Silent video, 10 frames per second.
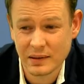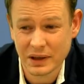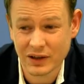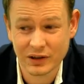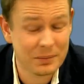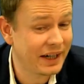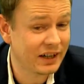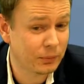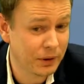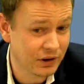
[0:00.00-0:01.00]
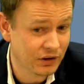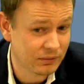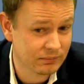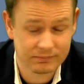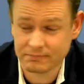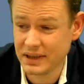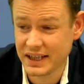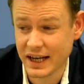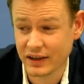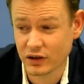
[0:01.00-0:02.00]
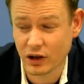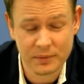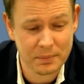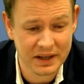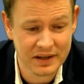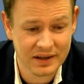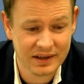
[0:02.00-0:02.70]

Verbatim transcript: because in my experience, it has not been